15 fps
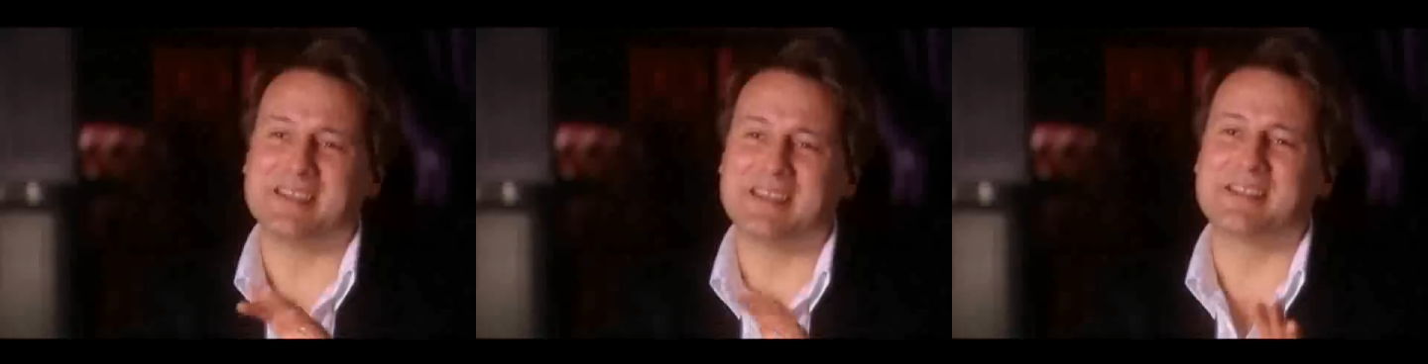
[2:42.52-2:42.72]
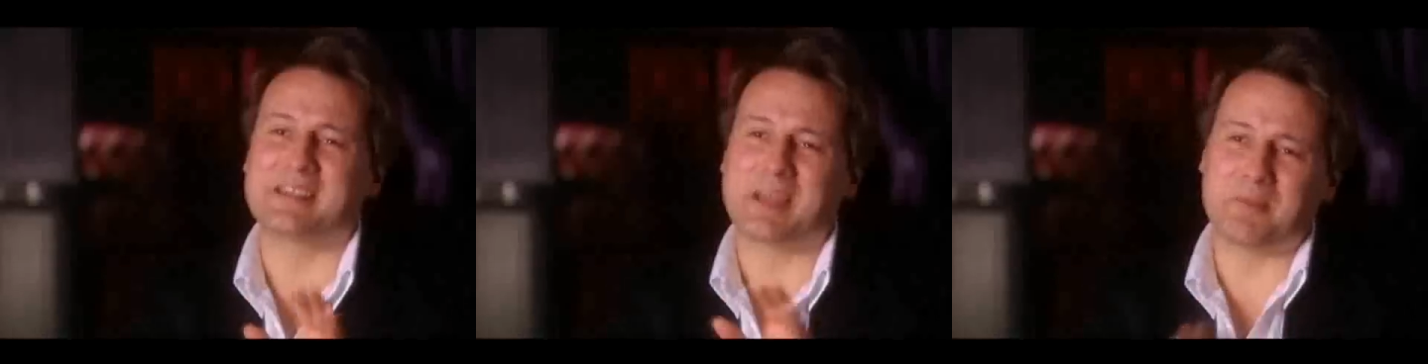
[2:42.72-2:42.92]

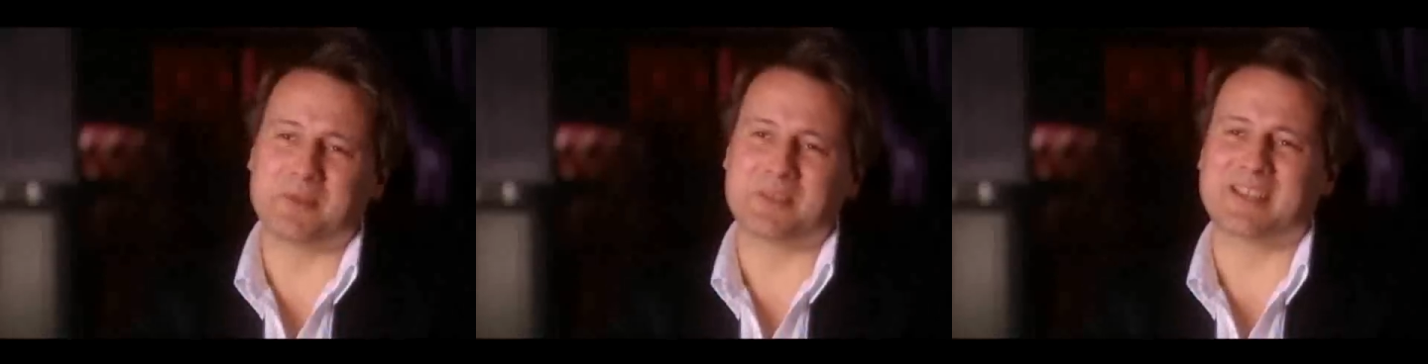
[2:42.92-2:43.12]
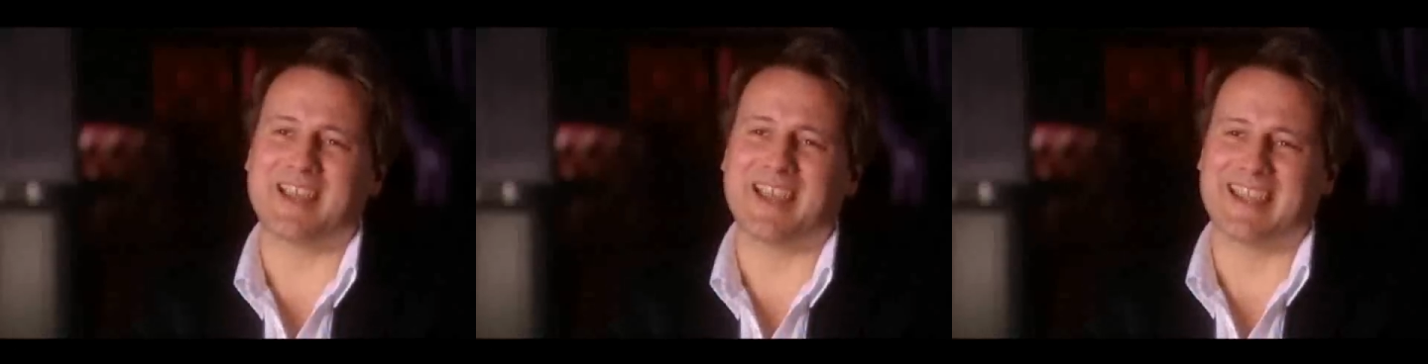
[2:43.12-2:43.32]
did double
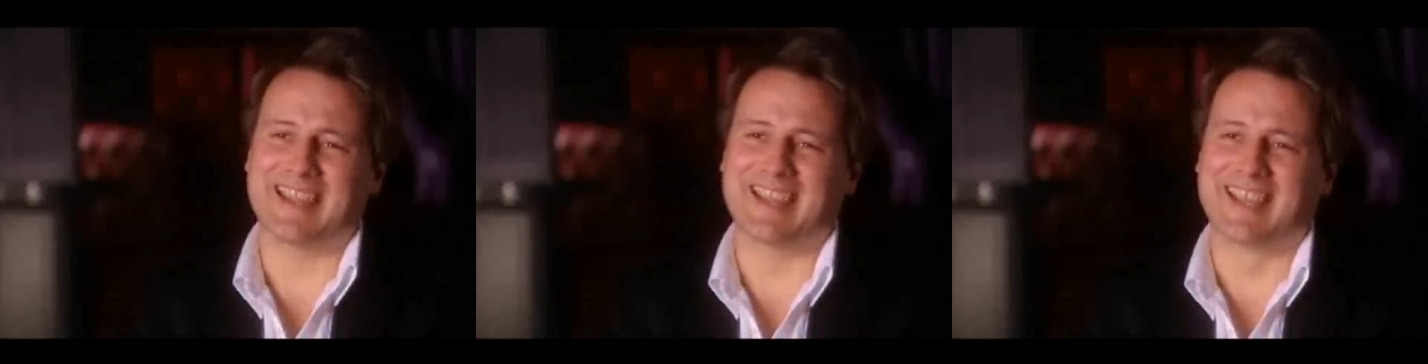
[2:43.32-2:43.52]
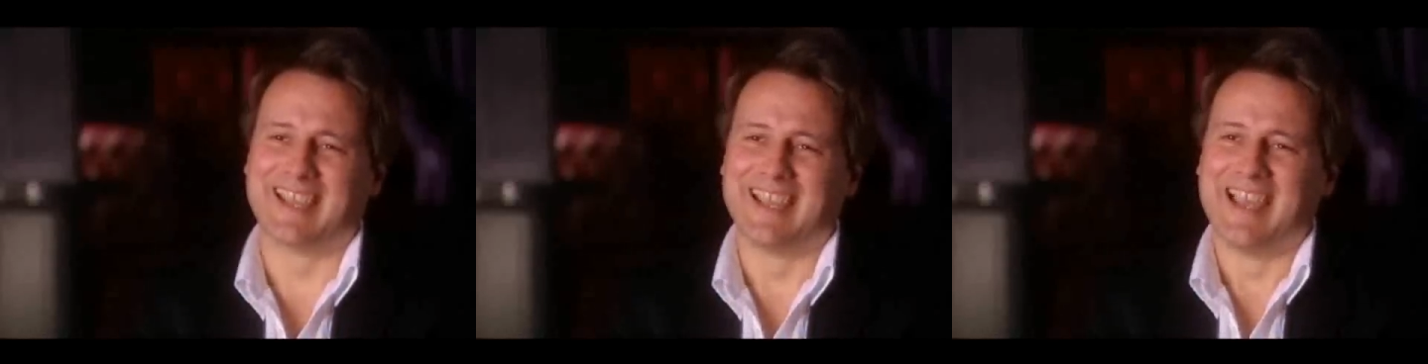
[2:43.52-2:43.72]
take.
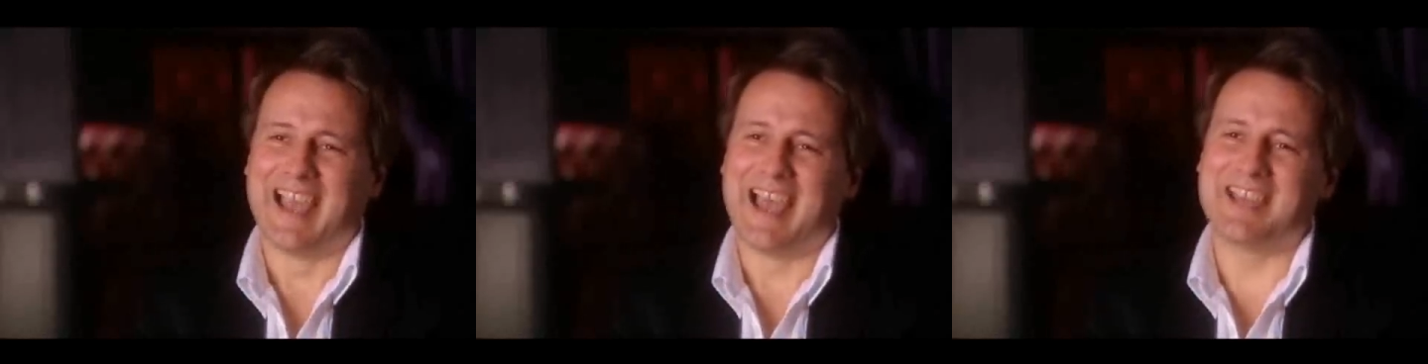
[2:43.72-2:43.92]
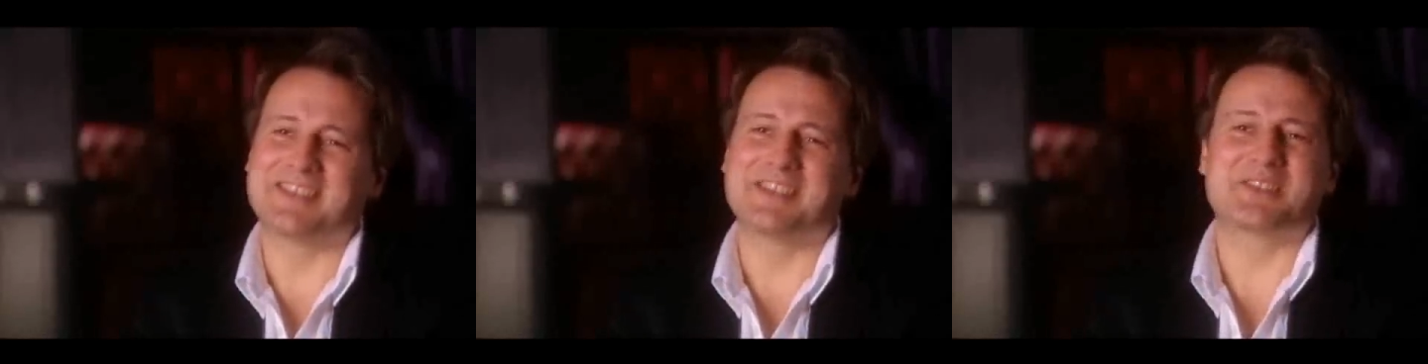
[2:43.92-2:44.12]

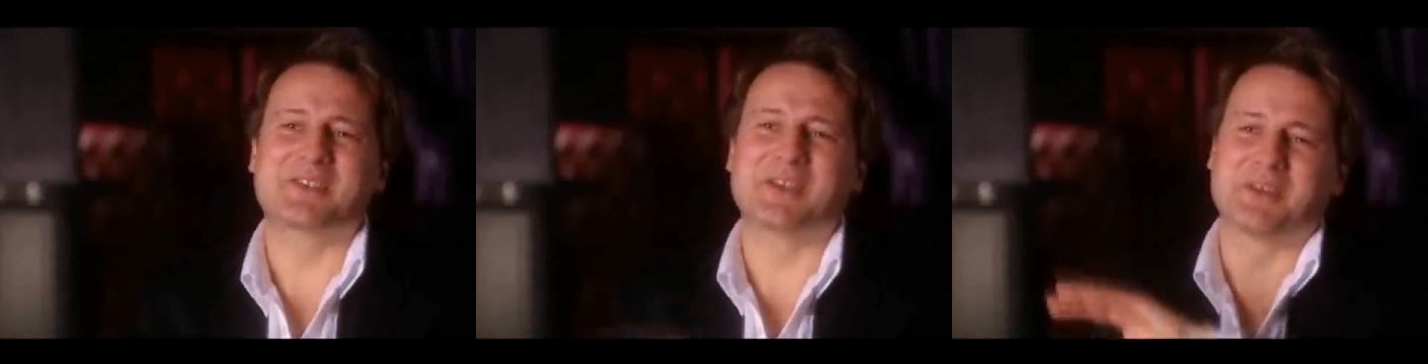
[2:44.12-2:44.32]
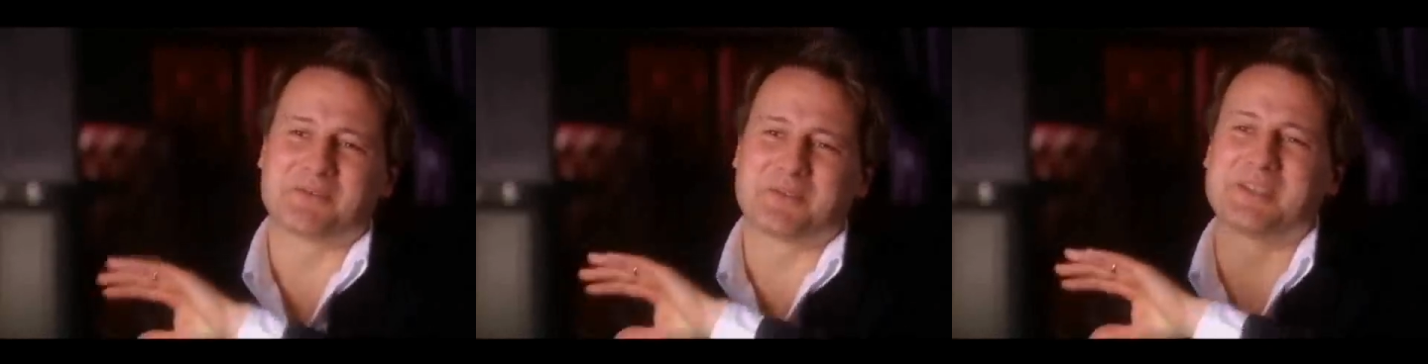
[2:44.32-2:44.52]
And she
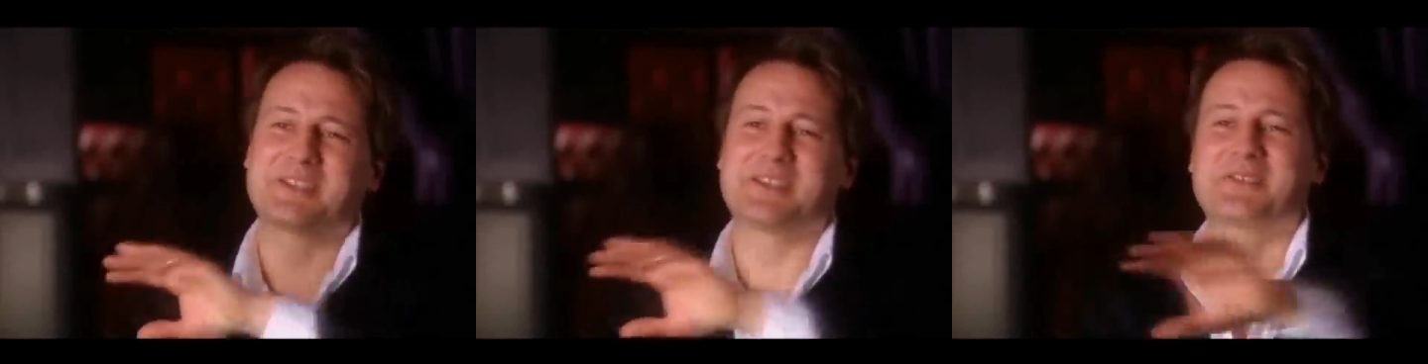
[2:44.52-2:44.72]
shows me she